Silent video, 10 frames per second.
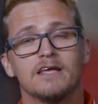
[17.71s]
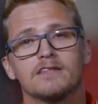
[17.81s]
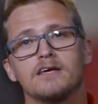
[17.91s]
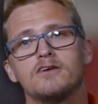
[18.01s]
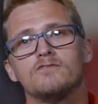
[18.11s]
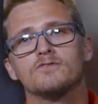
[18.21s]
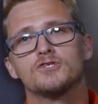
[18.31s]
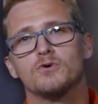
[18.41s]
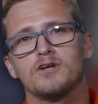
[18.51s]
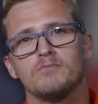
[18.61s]
Thank you for
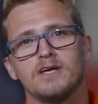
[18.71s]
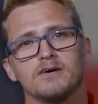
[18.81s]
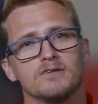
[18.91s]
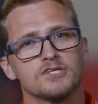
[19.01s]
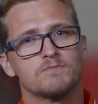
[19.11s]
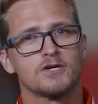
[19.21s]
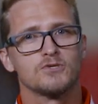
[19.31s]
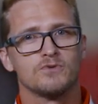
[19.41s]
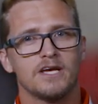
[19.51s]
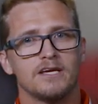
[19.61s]
joining me on this
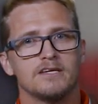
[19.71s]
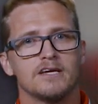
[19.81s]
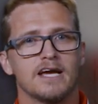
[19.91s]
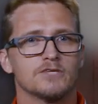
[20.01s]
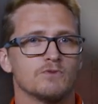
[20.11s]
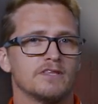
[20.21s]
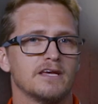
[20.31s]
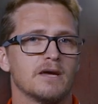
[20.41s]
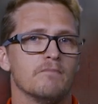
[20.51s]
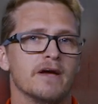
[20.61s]
special day as we
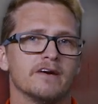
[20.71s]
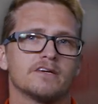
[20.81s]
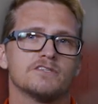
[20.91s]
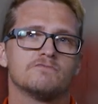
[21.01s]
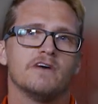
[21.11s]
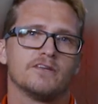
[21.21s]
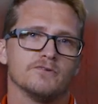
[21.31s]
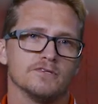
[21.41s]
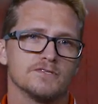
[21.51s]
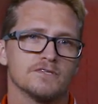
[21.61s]
thank America's
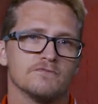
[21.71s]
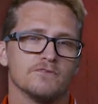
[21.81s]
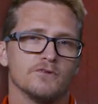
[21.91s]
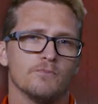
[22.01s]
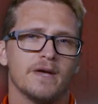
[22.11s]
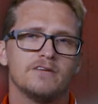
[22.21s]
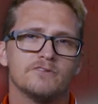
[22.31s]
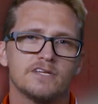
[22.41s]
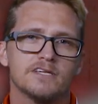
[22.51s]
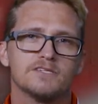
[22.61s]
veterans for their
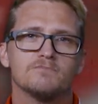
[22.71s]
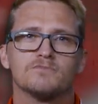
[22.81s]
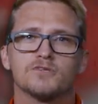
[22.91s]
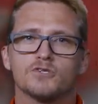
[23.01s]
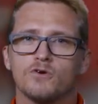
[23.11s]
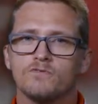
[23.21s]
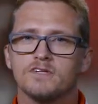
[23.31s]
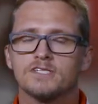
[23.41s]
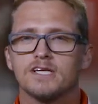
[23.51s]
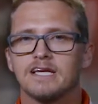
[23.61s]
patriotism,
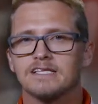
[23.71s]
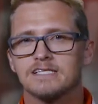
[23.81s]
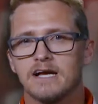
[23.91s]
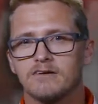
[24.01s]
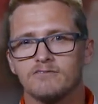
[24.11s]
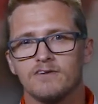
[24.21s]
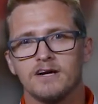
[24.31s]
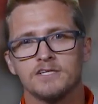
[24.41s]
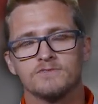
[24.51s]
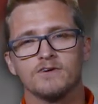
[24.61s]
service, and
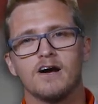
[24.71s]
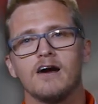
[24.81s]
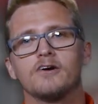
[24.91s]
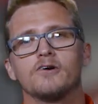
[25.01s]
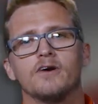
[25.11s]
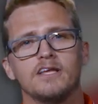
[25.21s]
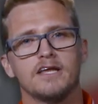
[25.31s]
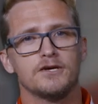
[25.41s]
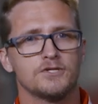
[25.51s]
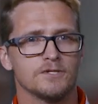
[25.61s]
sacrifice for our great
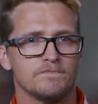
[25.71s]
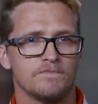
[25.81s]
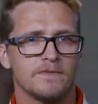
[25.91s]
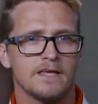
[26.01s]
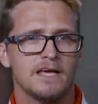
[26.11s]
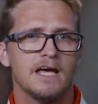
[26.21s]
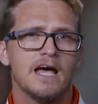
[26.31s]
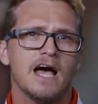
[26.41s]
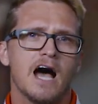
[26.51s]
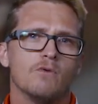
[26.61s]
nation.
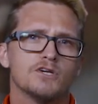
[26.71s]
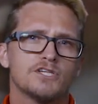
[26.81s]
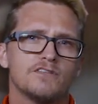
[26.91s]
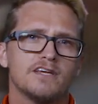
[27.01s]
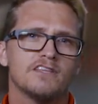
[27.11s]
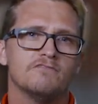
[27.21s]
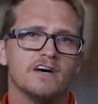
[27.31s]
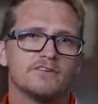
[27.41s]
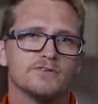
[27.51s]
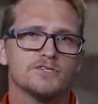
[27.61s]
I wish to thank the
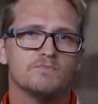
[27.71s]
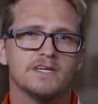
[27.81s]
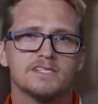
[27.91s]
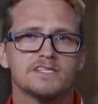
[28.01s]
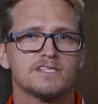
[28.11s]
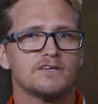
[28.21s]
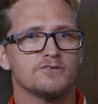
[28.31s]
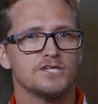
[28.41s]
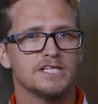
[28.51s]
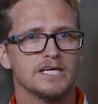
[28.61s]
Veterans Business
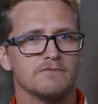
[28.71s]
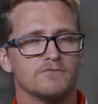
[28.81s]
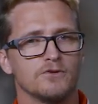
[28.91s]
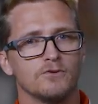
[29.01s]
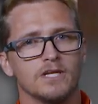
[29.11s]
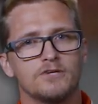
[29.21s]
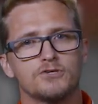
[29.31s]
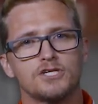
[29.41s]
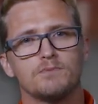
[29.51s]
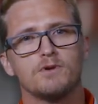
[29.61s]
Synergy team for their
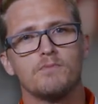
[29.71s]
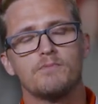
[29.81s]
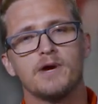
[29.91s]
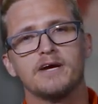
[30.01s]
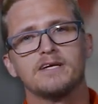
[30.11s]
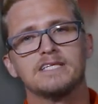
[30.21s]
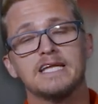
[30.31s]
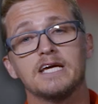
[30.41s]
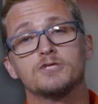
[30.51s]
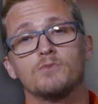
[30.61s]
leadership in preparing
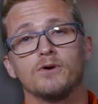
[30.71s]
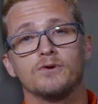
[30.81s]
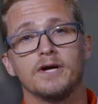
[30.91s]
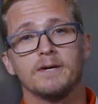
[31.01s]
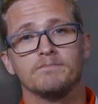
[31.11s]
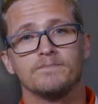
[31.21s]
today's program.